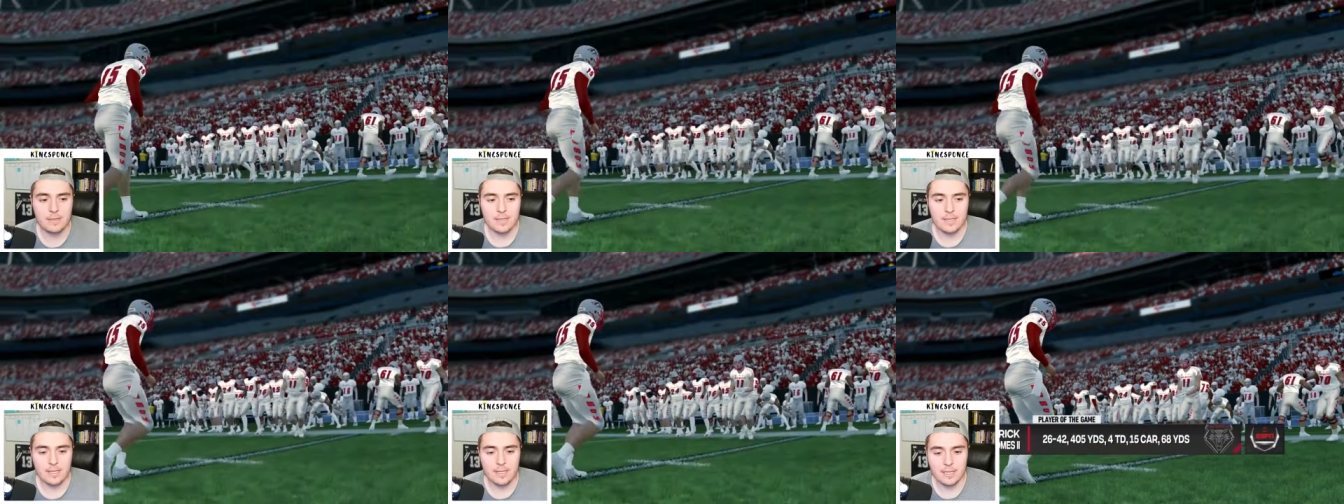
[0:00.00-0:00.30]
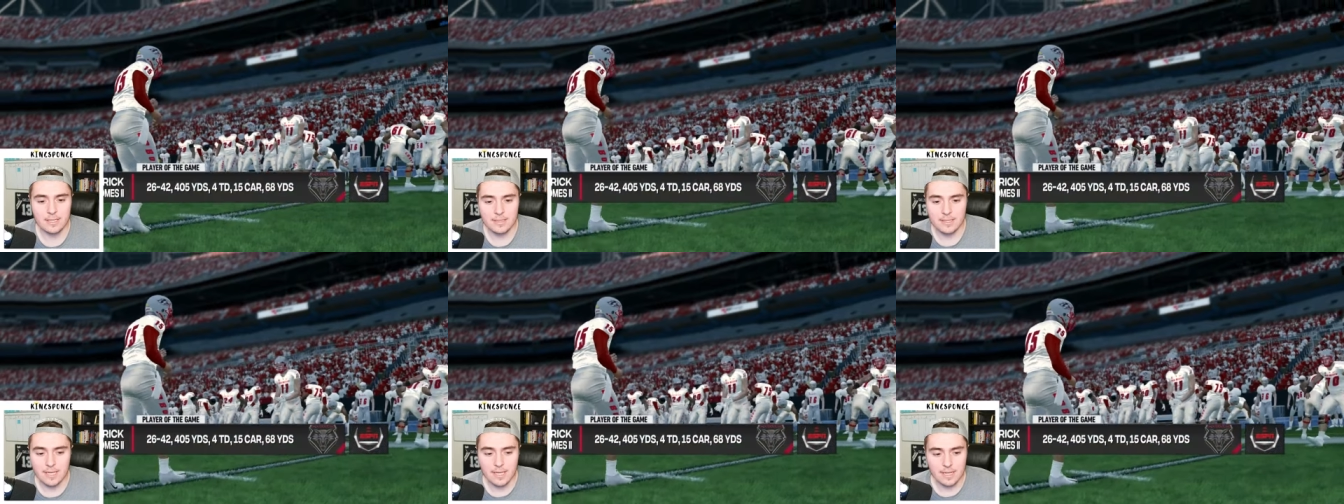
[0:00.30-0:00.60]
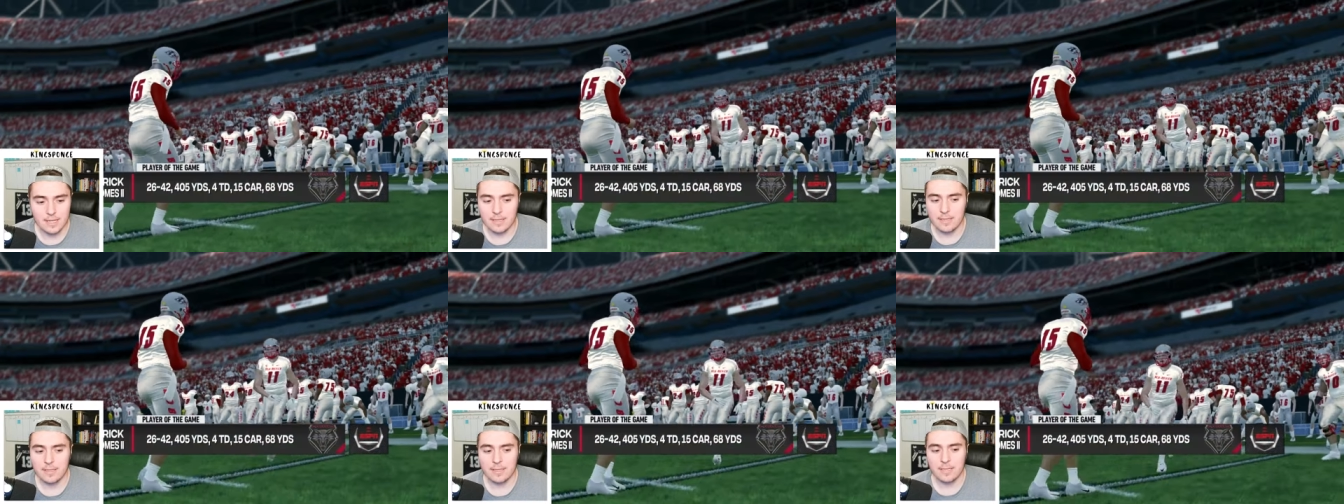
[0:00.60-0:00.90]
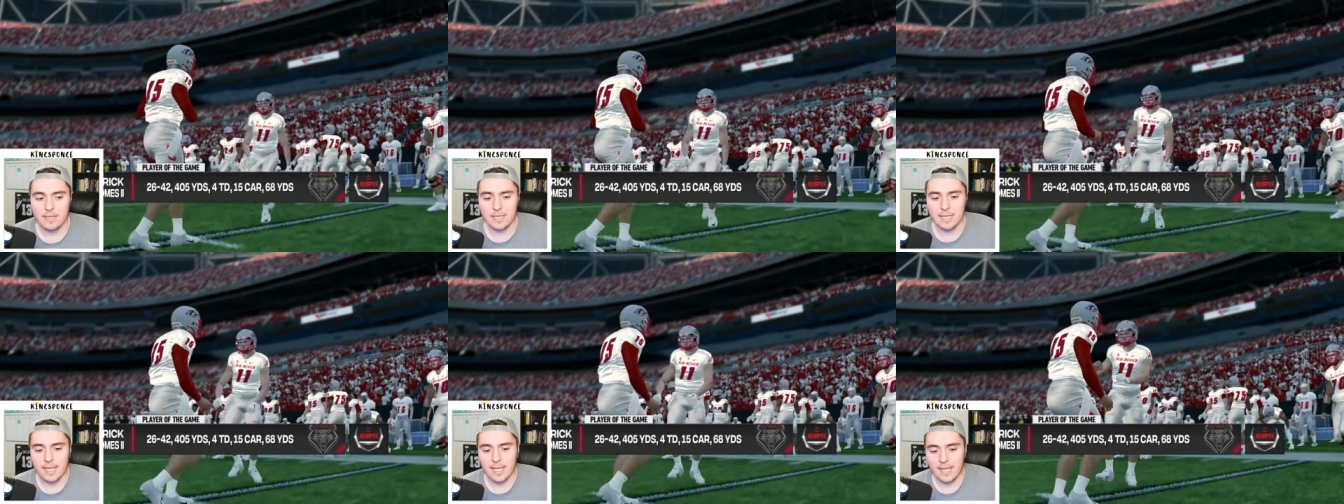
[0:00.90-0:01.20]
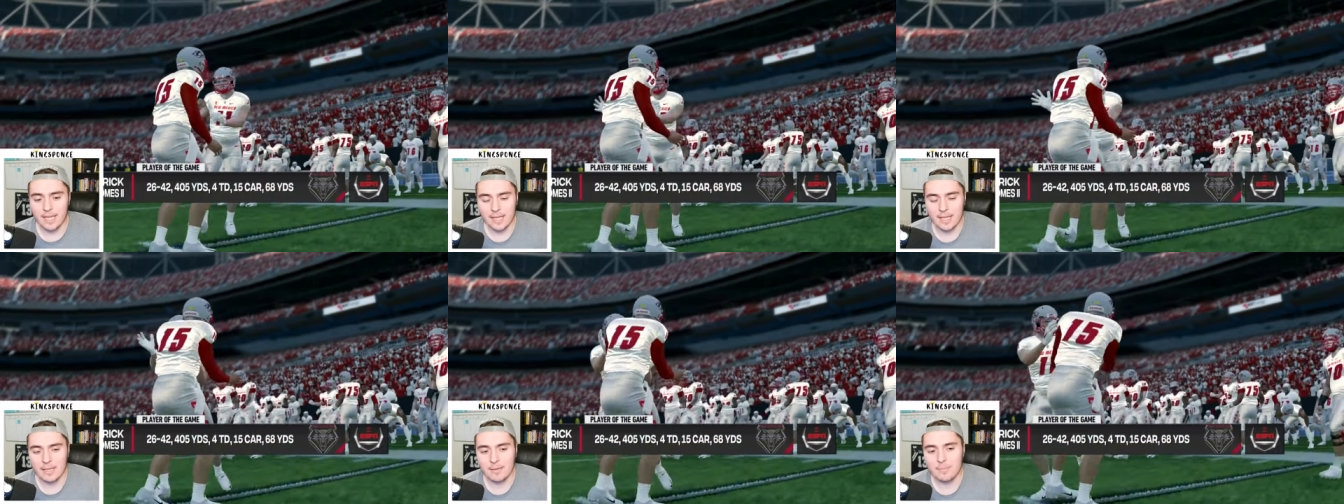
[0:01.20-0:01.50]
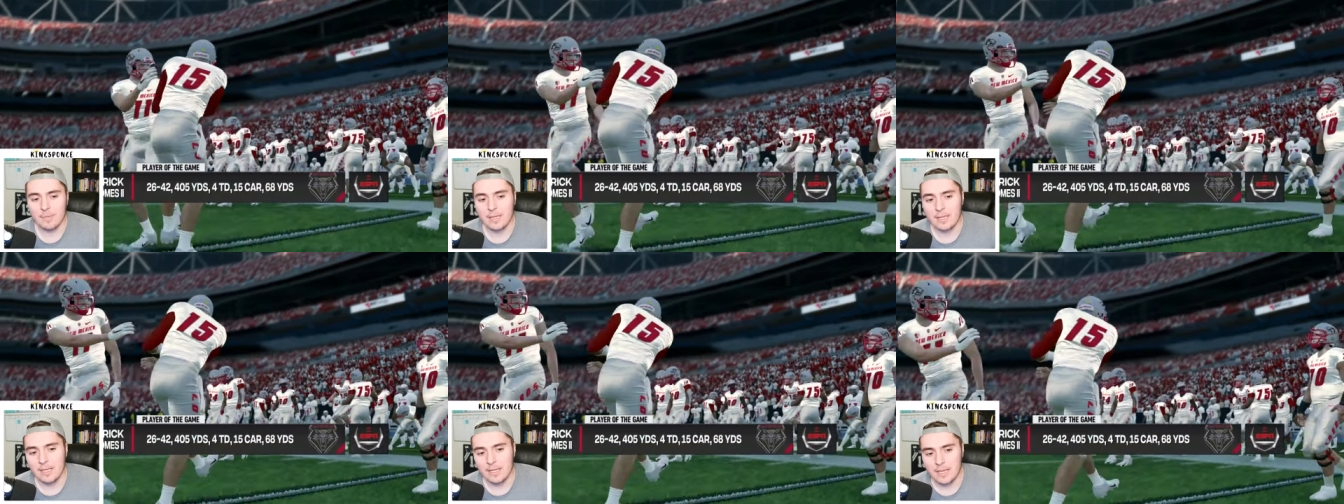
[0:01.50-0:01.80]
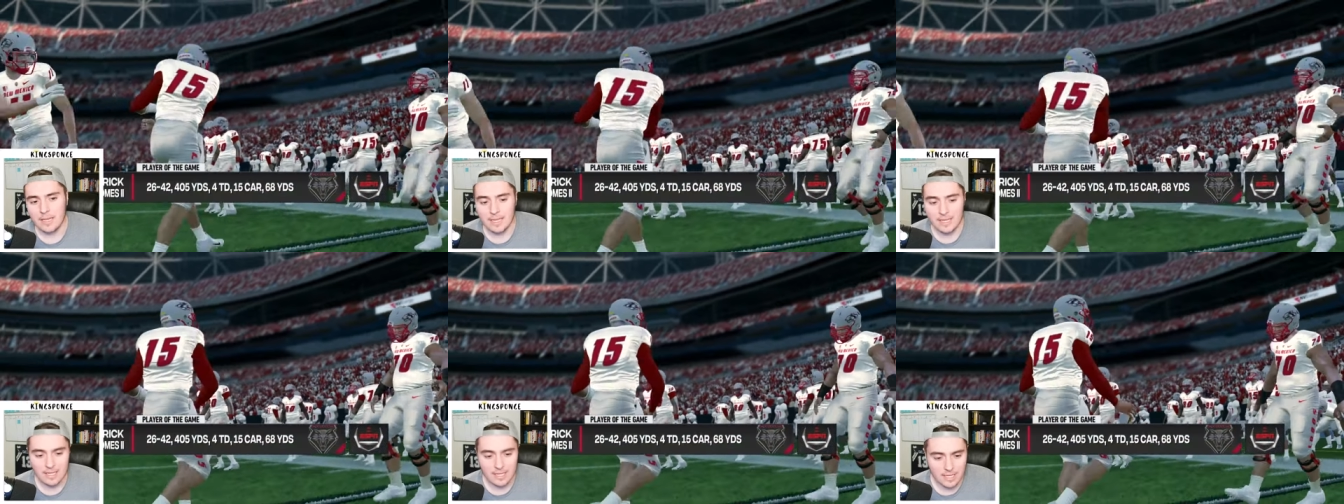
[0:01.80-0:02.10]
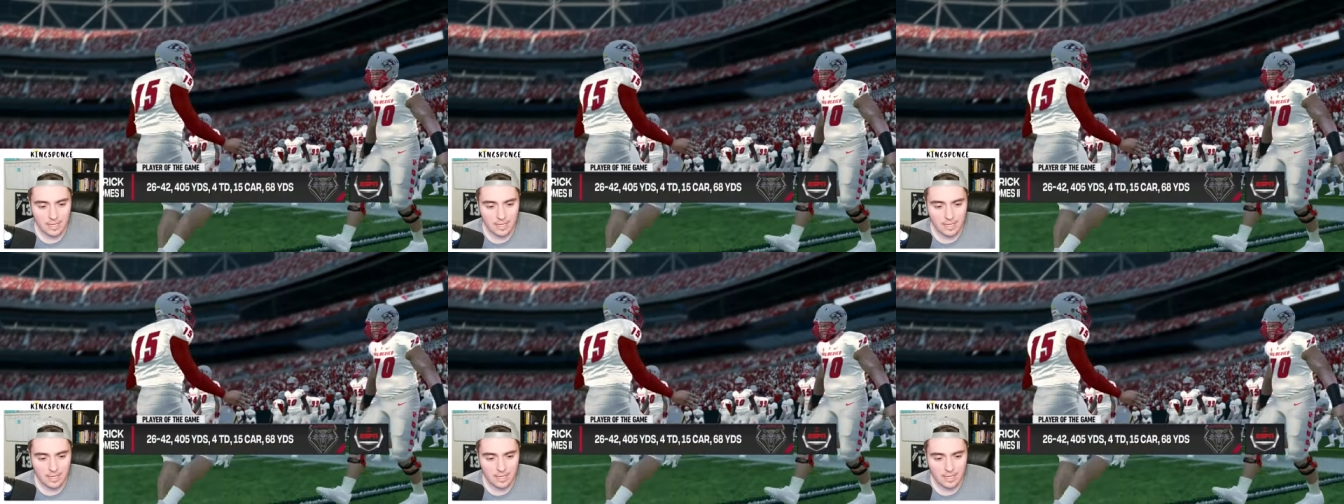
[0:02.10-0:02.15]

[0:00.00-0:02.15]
And he did it. He came and he